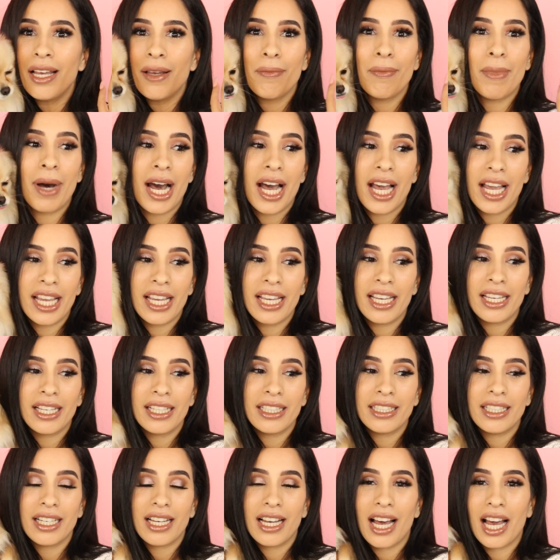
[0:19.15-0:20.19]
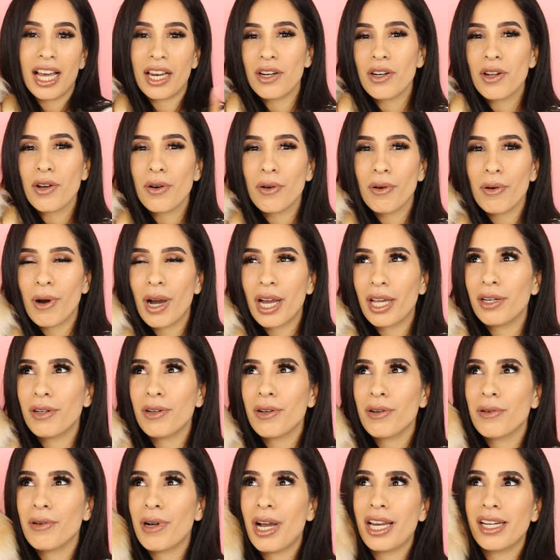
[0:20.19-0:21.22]
My, I don't know, I don't
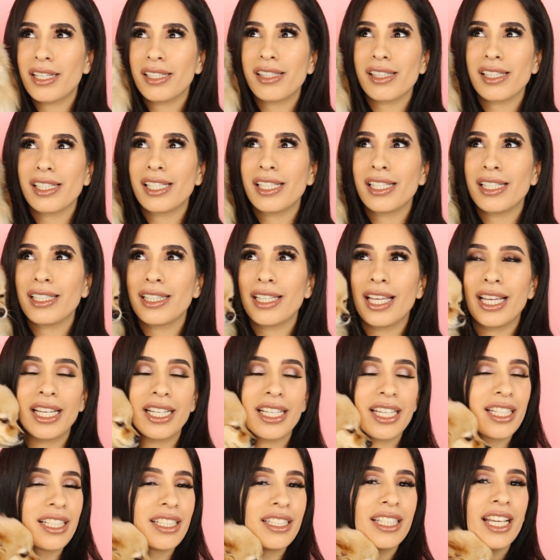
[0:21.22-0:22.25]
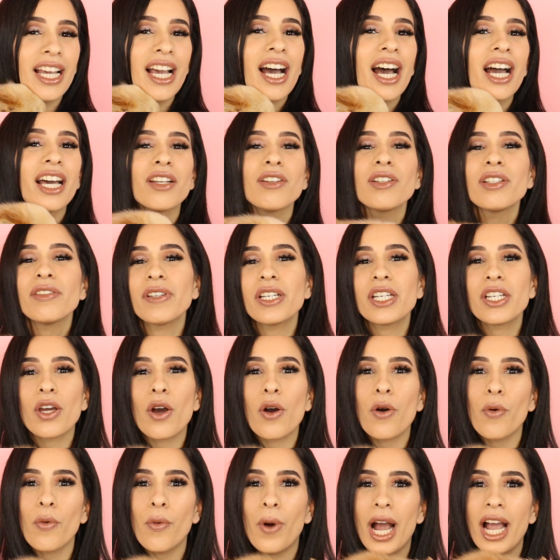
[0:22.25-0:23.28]
know, honestly, like, and yeah, I don't even
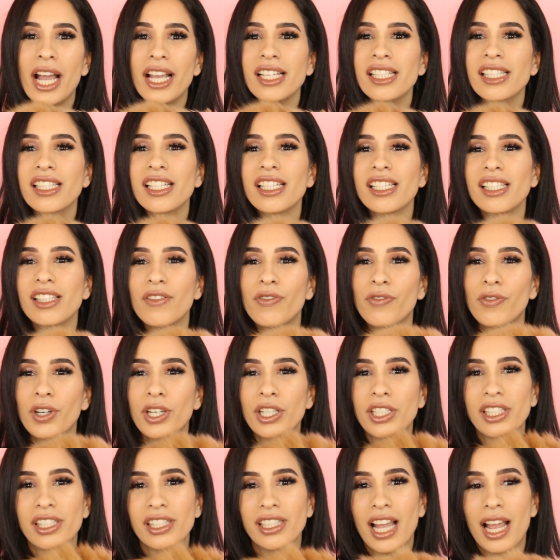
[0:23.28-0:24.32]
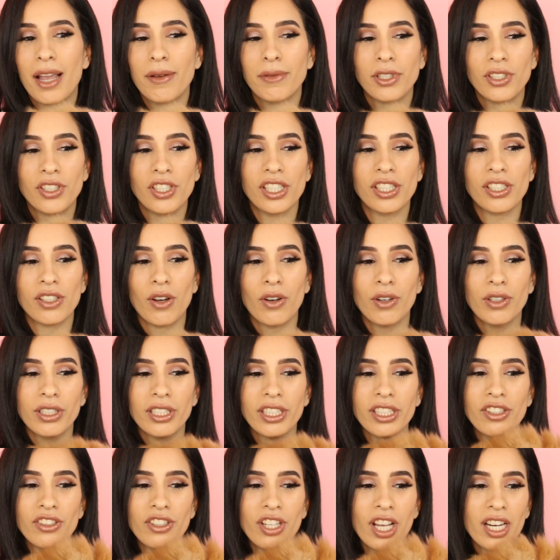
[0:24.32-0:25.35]
know why is this the first time that she's on
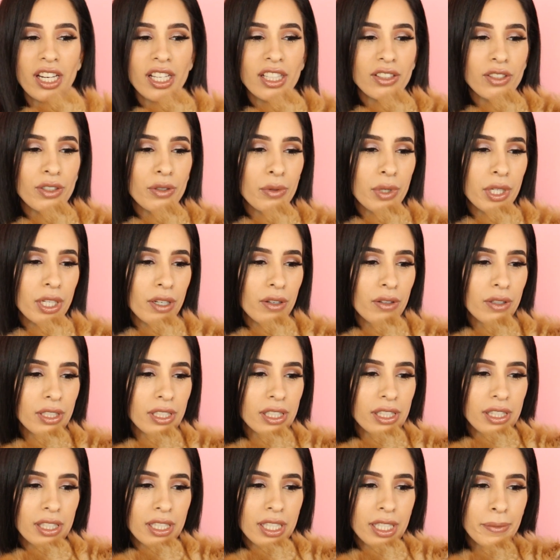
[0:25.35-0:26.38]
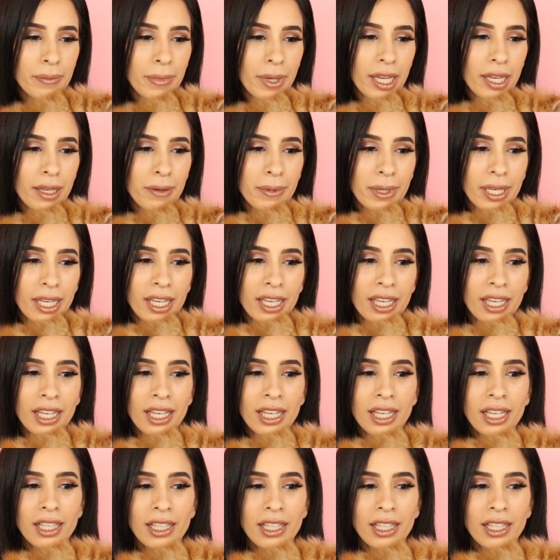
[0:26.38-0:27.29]
this channel. Do you want to go to sleep, baby?